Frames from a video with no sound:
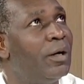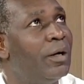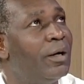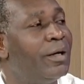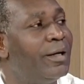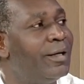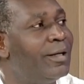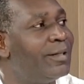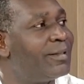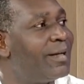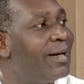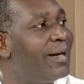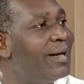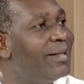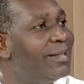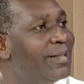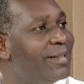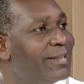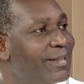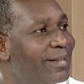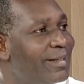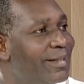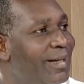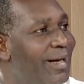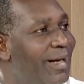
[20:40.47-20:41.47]
the
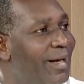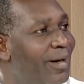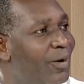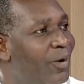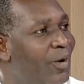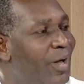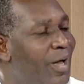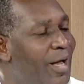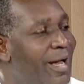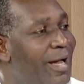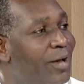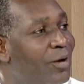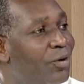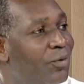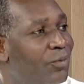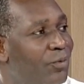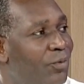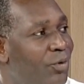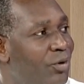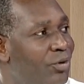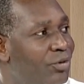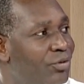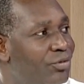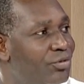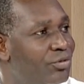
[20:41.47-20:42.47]
challenges ahead of
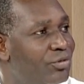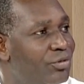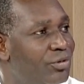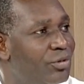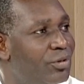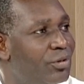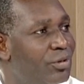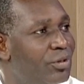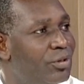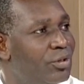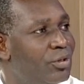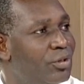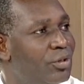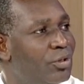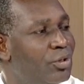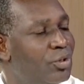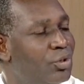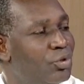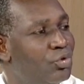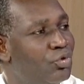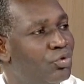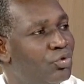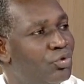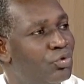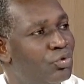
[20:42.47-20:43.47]
us
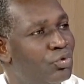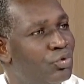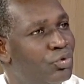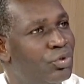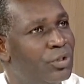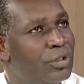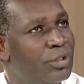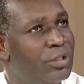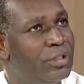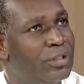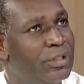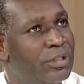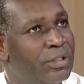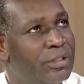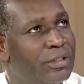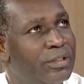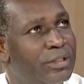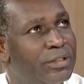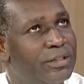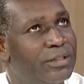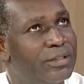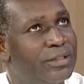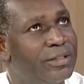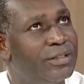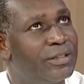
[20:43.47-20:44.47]
is
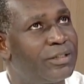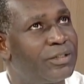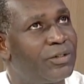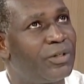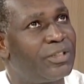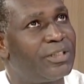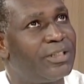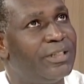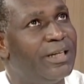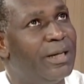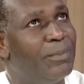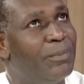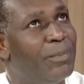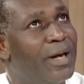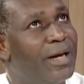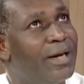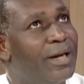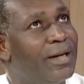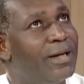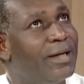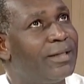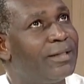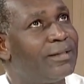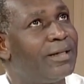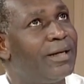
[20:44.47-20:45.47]
such in a manner
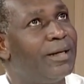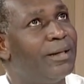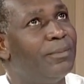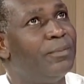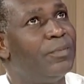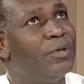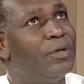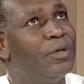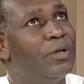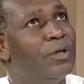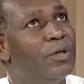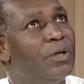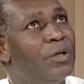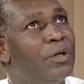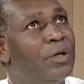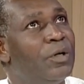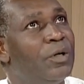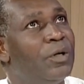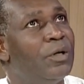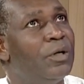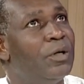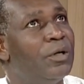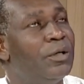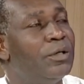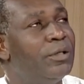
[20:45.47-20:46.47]
that
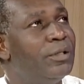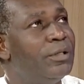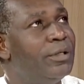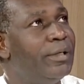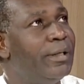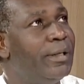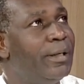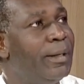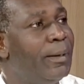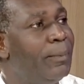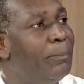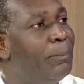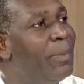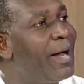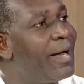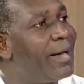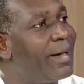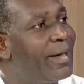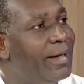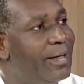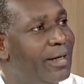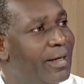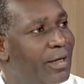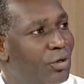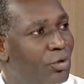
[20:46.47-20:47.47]
the
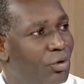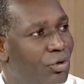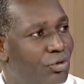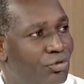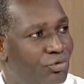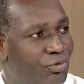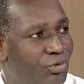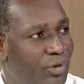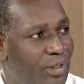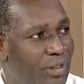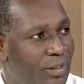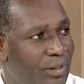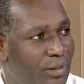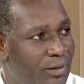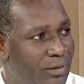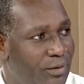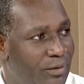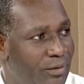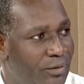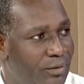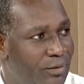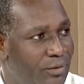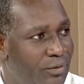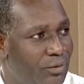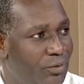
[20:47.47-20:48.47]
banking industry,
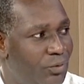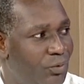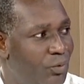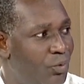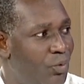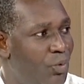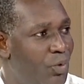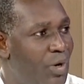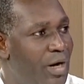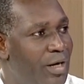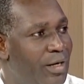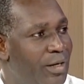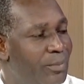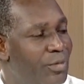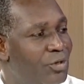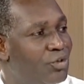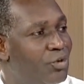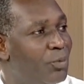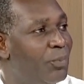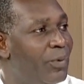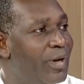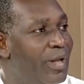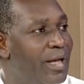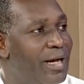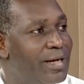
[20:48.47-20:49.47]
who are the major
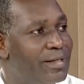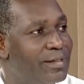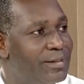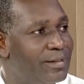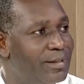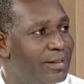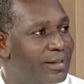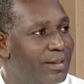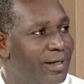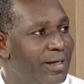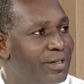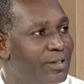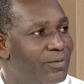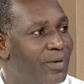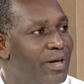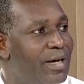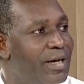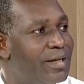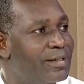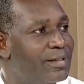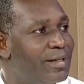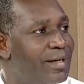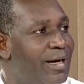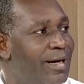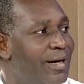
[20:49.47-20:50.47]
players as far
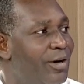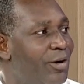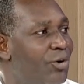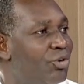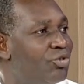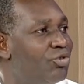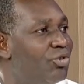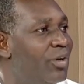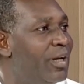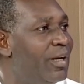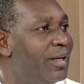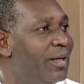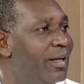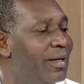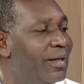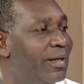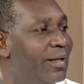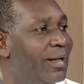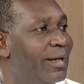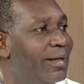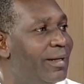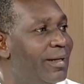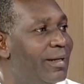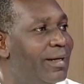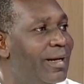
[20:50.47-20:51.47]
as agricultural
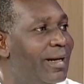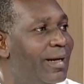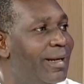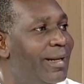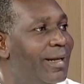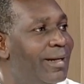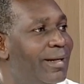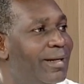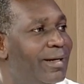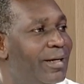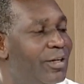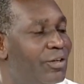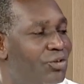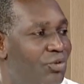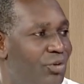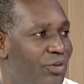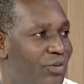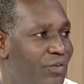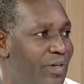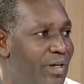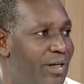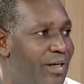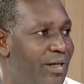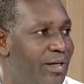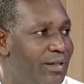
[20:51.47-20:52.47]
lending and lending is
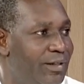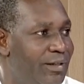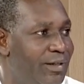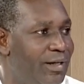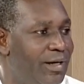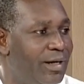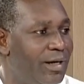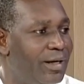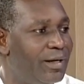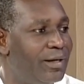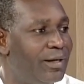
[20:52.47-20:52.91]
concerned in Nigeria,